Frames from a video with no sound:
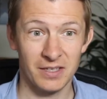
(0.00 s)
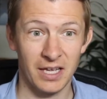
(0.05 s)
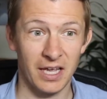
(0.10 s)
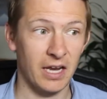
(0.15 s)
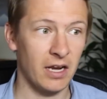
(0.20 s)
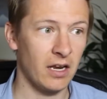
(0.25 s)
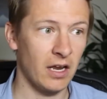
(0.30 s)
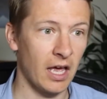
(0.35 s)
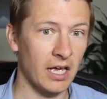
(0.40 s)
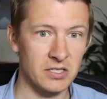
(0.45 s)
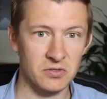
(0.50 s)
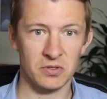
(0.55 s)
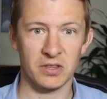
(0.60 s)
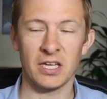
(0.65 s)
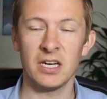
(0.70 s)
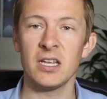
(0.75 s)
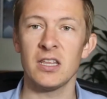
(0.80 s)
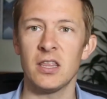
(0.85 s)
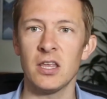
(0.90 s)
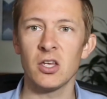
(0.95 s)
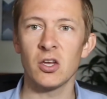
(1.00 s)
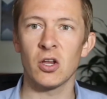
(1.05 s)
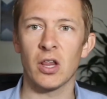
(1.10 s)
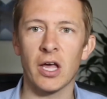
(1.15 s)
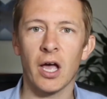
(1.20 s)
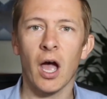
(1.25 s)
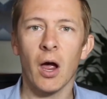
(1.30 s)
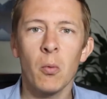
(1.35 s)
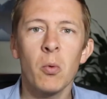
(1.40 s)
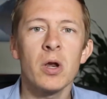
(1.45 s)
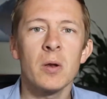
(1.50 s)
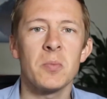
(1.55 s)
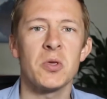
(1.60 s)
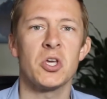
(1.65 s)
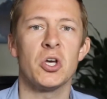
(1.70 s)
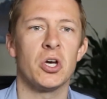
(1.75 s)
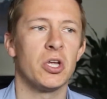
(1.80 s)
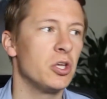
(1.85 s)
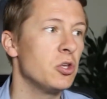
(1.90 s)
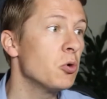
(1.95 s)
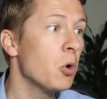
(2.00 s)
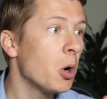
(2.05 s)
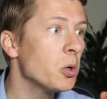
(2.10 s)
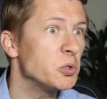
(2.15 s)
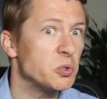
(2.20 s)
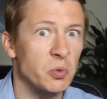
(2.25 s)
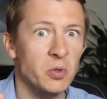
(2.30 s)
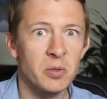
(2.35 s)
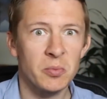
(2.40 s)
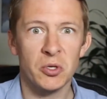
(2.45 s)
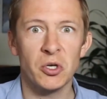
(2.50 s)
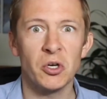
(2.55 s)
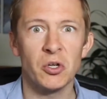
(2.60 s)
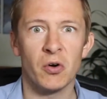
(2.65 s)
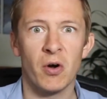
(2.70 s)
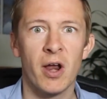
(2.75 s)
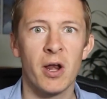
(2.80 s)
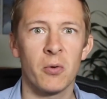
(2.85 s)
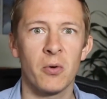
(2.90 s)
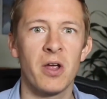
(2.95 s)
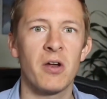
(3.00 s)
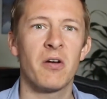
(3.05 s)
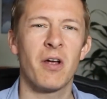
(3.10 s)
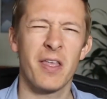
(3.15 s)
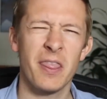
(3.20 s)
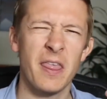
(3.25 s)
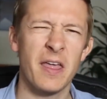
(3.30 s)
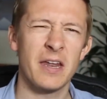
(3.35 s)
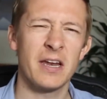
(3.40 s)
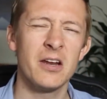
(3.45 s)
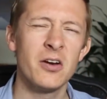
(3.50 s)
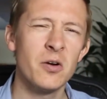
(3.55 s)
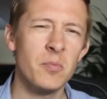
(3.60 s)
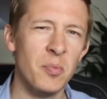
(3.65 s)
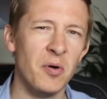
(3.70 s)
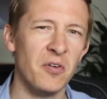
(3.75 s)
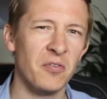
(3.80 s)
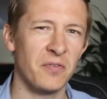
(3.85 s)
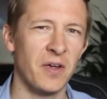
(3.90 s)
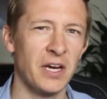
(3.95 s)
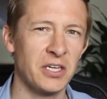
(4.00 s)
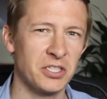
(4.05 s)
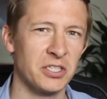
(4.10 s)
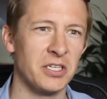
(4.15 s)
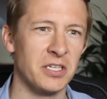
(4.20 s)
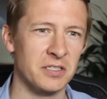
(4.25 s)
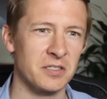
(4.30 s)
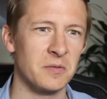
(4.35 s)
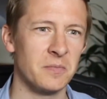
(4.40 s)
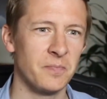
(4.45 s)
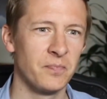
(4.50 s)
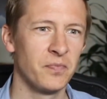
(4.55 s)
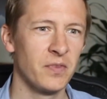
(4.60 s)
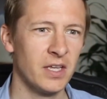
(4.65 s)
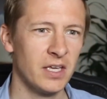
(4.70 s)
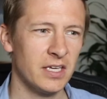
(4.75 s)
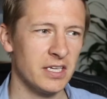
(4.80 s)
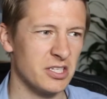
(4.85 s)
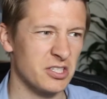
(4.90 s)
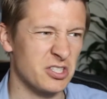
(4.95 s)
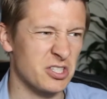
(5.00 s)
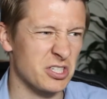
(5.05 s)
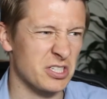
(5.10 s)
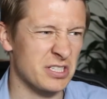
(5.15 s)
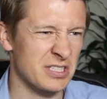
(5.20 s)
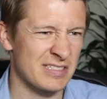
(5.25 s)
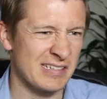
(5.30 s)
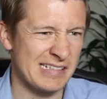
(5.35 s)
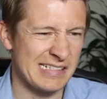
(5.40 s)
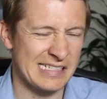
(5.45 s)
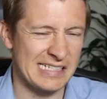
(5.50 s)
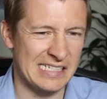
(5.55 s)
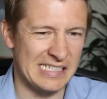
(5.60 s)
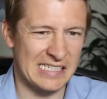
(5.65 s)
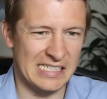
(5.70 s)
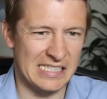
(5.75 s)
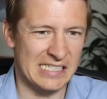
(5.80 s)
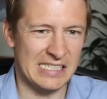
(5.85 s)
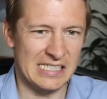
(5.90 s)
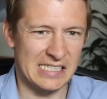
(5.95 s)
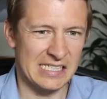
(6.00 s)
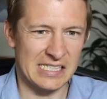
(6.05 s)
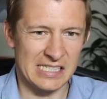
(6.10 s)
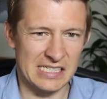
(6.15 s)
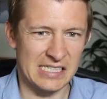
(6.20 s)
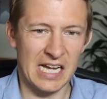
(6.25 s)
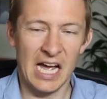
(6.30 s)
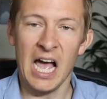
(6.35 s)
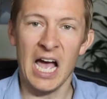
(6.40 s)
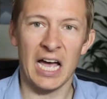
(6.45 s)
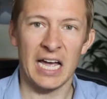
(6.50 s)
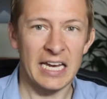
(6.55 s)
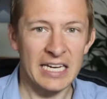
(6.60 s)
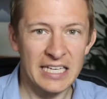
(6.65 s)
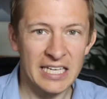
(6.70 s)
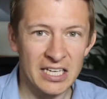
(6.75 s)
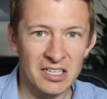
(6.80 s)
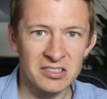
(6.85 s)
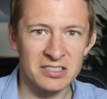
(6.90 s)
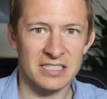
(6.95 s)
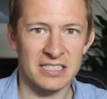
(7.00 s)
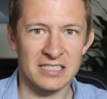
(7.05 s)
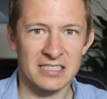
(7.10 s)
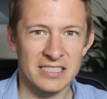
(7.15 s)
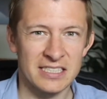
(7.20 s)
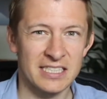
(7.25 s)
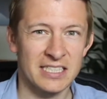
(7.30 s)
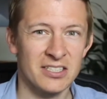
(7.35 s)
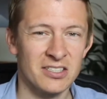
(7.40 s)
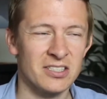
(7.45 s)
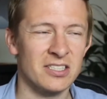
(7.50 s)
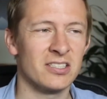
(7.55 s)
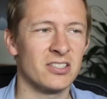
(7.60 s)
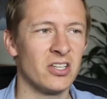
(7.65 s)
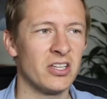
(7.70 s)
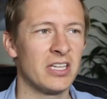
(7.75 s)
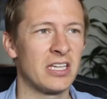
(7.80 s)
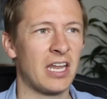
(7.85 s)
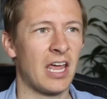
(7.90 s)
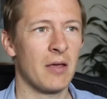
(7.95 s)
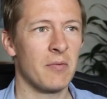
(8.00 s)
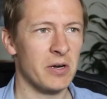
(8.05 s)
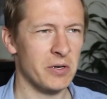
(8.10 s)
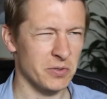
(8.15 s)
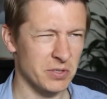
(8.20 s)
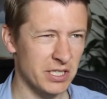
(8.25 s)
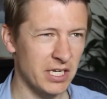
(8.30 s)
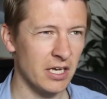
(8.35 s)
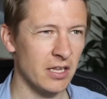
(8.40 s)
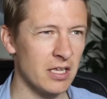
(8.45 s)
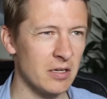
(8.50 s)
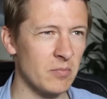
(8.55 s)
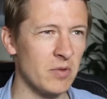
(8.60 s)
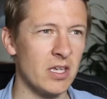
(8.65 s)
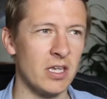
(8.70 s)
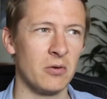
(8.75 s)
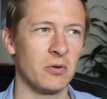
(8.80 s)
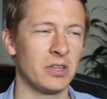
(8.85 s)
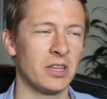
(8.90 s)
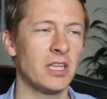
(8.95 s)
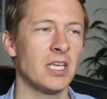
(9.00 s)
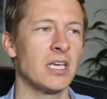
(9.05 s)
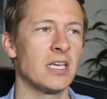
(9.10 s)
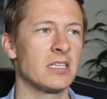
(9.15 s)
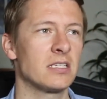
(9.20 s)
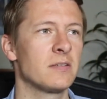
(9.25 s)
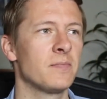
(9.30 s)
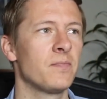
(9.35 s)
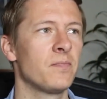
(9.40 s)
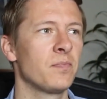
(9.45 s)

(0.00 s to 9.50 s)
And as with anything, you're like, I want to be good. You always want to be good right away, right? That inner perfectionism is just, it kills us. It kills us all the time. And it was killing me with this.